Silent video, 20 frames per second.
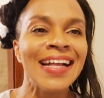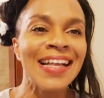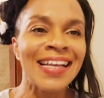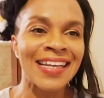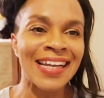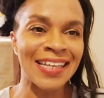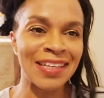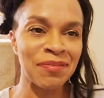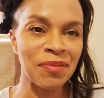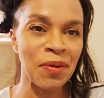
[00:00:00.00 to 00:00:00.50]

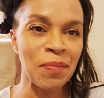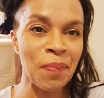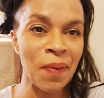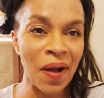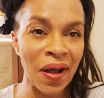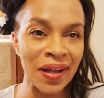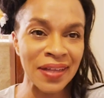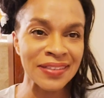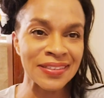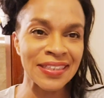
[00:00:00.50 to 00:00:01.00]
Okay, I'm gonna
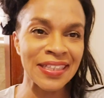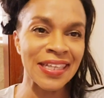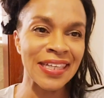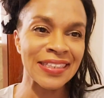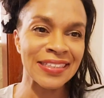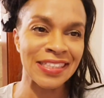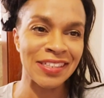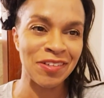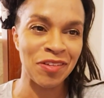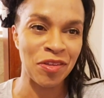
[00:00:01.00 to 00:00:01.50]
pause
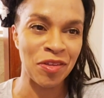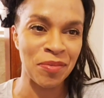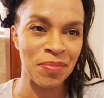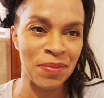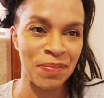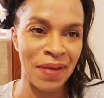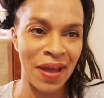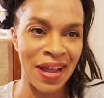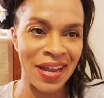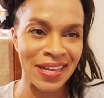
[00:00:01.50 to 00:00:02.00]
this and I'll be
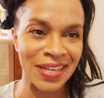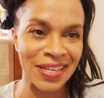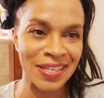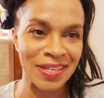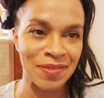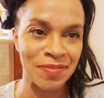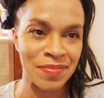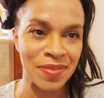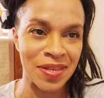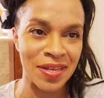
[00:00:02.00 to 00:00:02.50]
back in
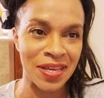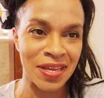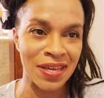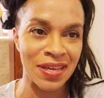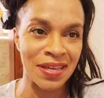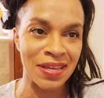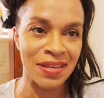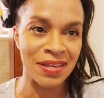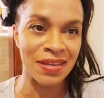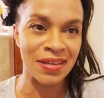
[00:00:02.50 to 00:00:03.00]
a minute.